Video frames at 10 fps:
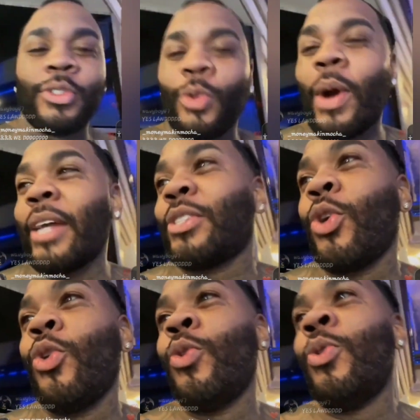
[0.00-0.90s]
to write
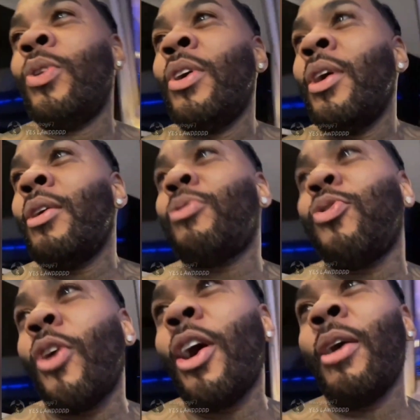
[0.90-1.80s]
to,
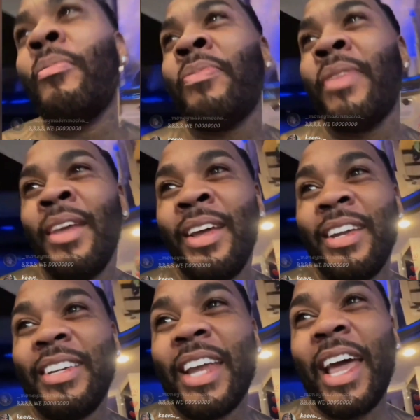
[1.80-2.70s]
from,
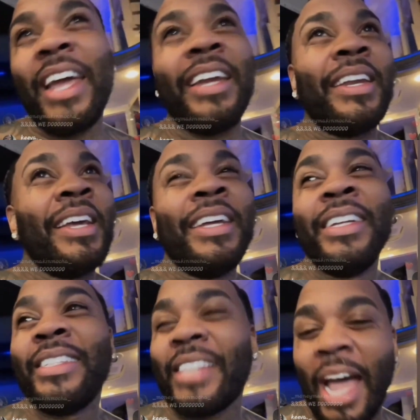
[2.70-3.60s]
date,
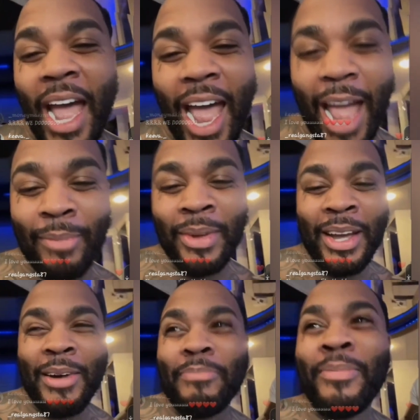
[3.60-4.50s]
time,
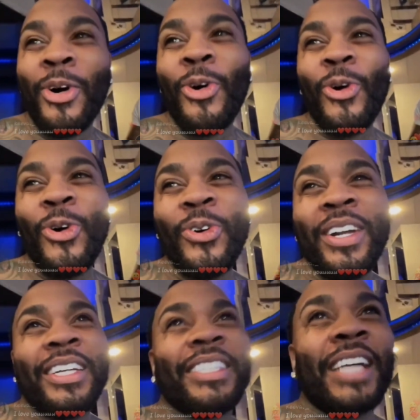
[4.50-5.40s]
mood,
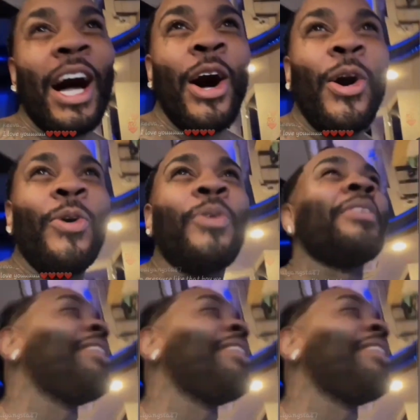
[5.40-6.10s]
song.